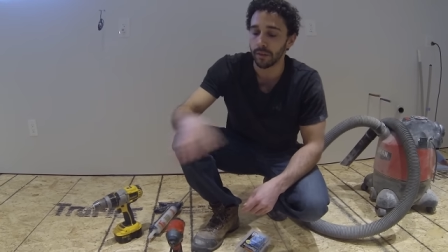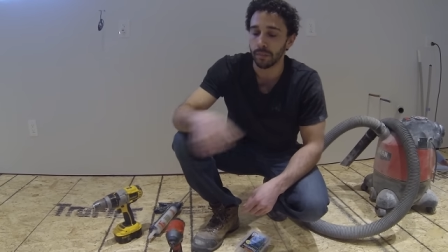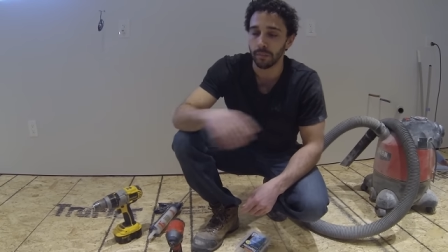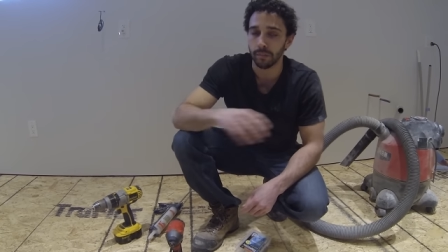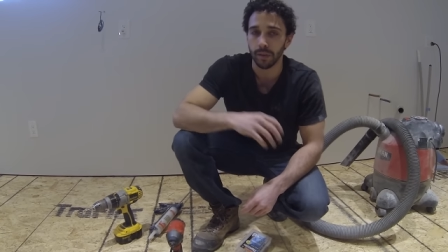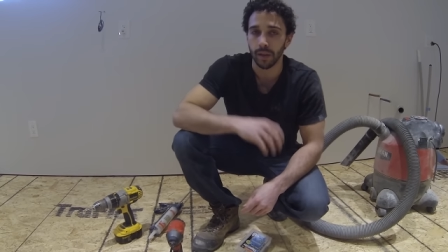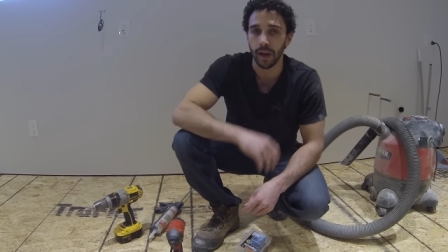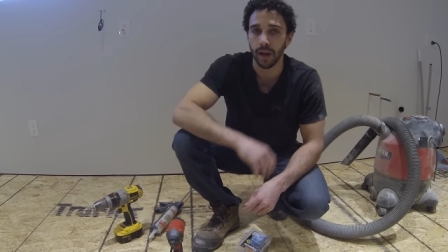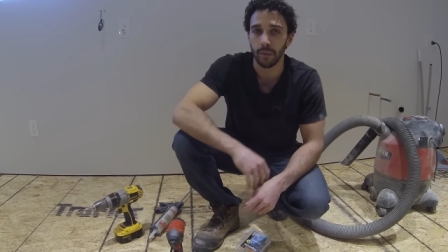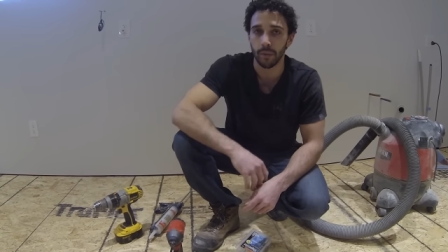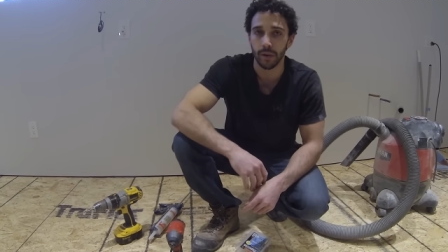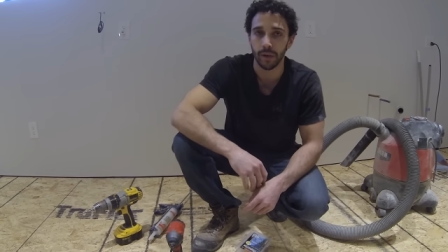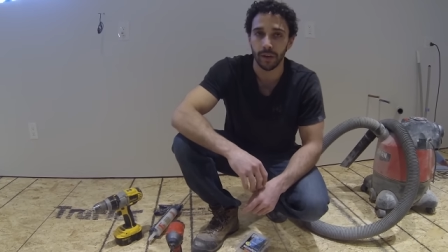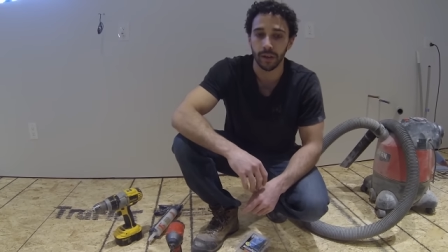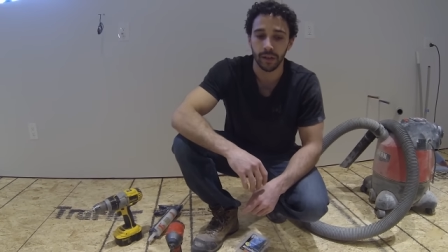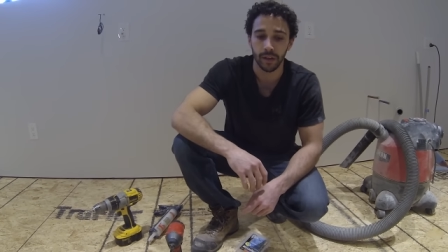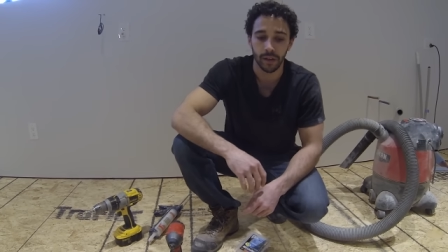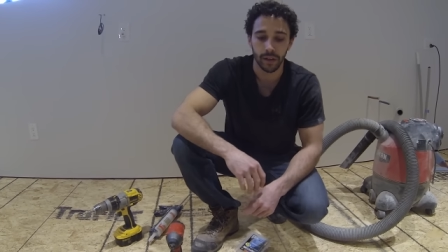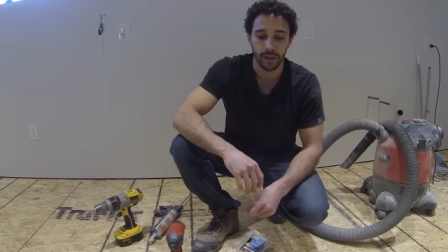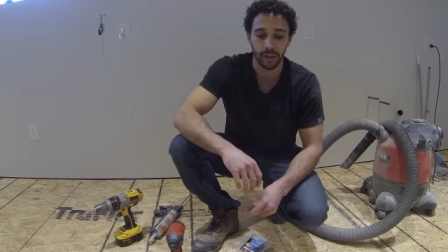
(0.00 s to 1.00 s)
plywood.
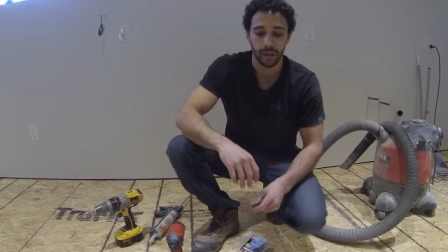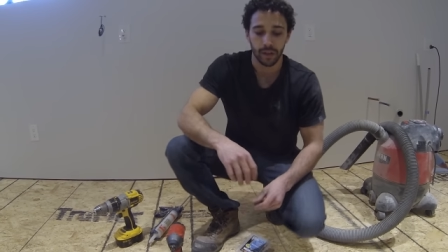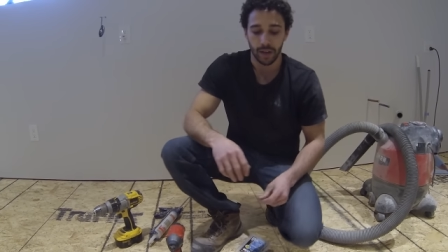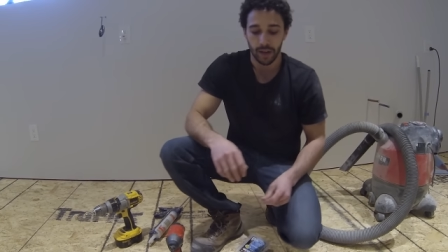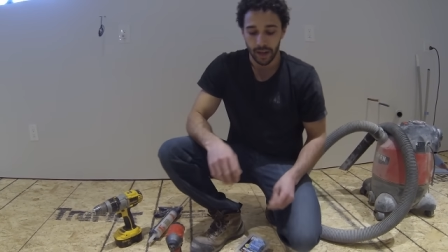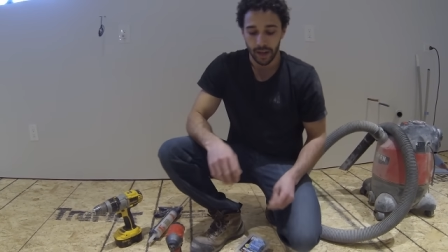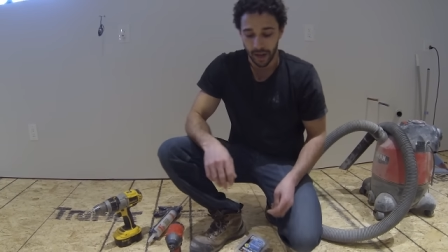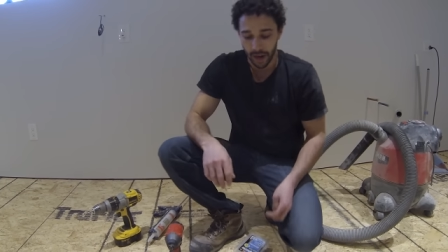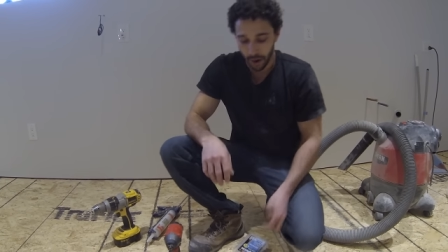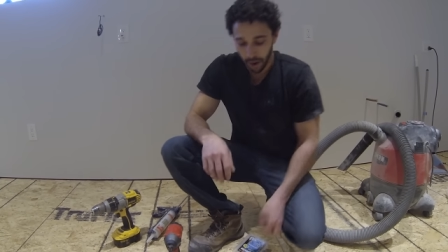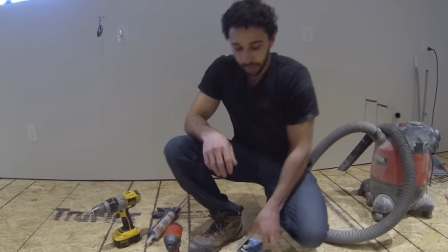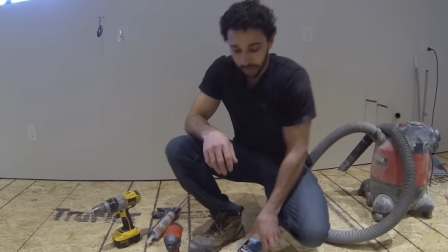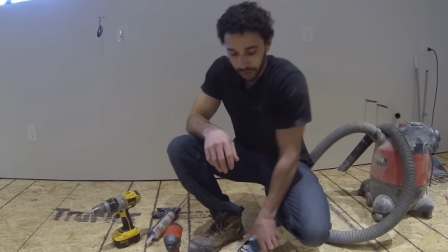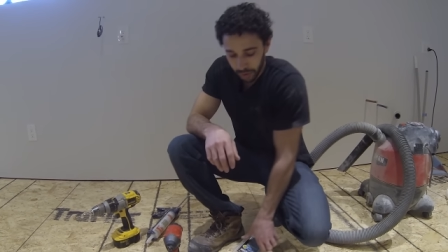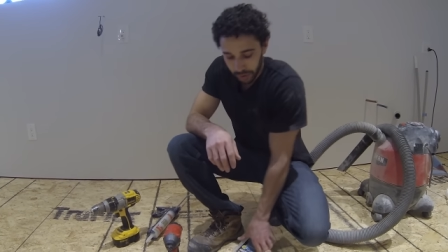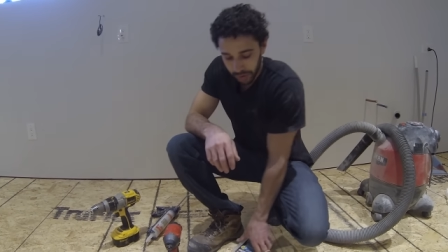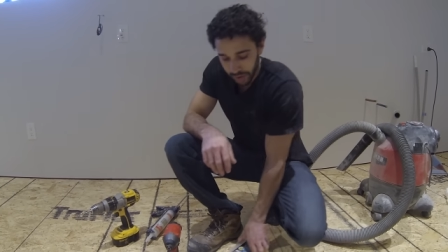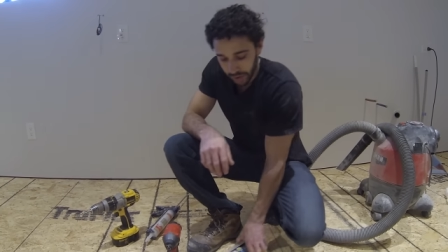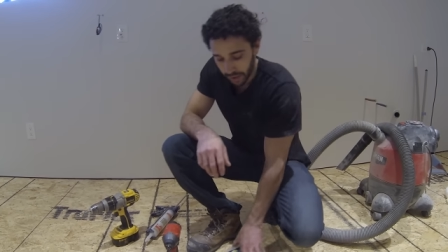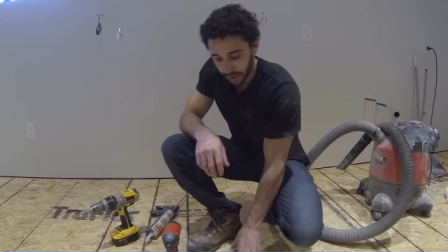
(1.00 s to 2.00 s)
Now, I'm
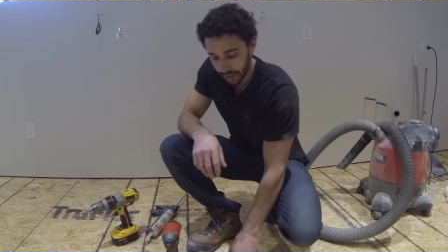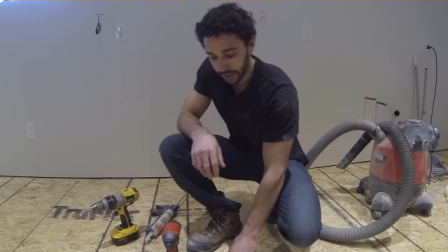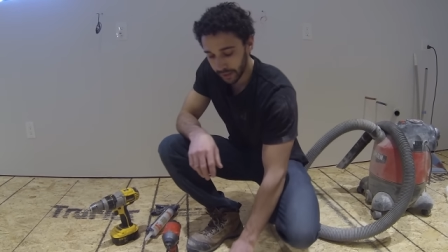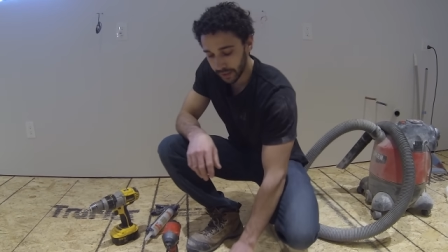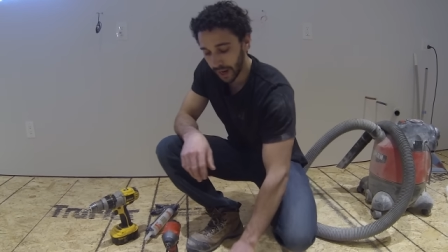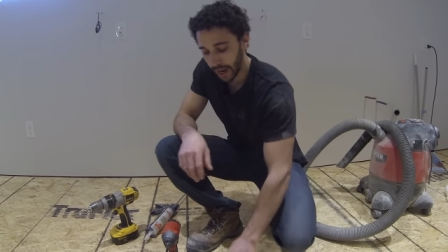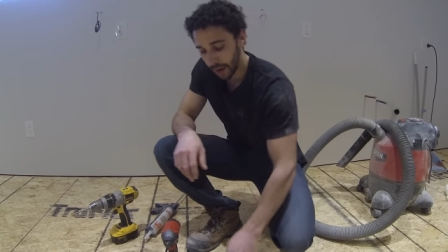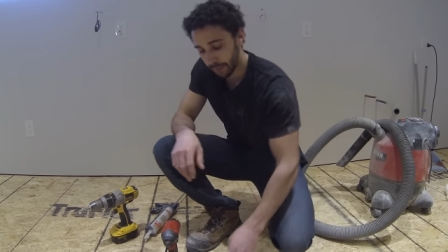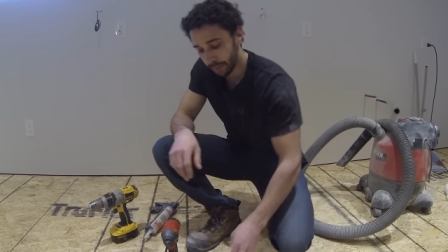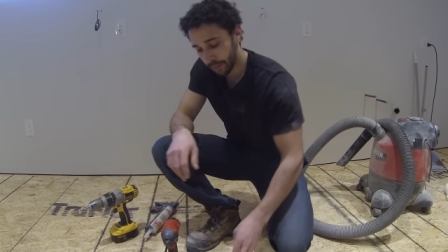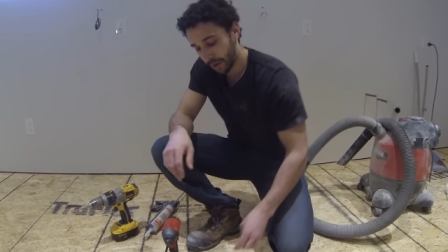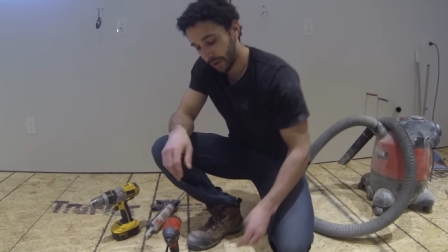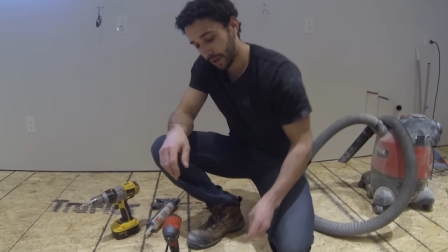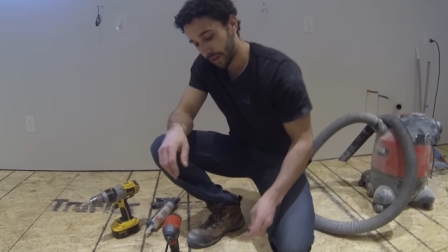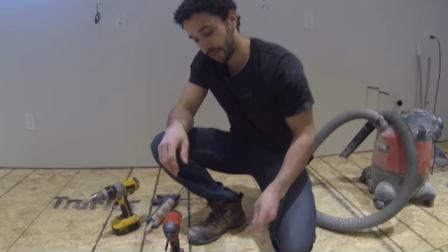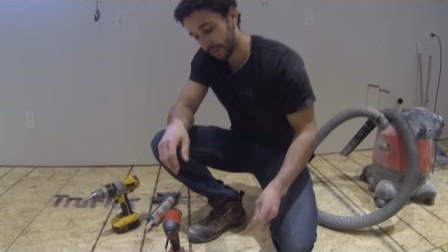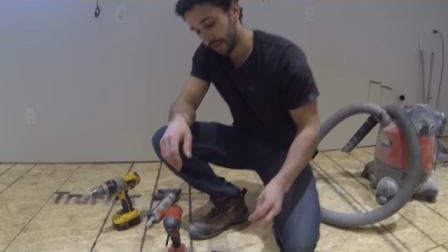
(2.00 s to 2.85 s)
using Tapcons.